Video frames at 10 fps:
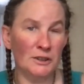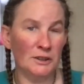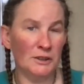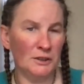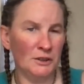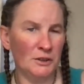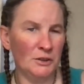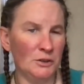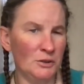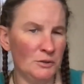Select group
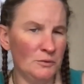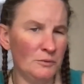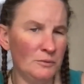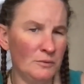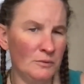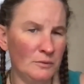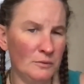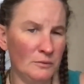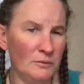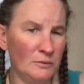share and screen in.
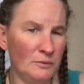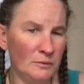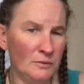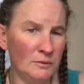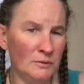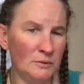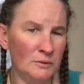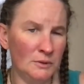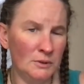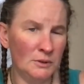Notes, photos,
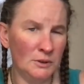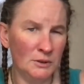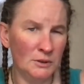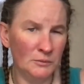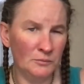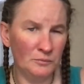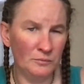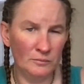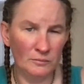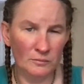share
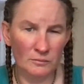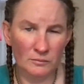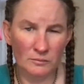application window.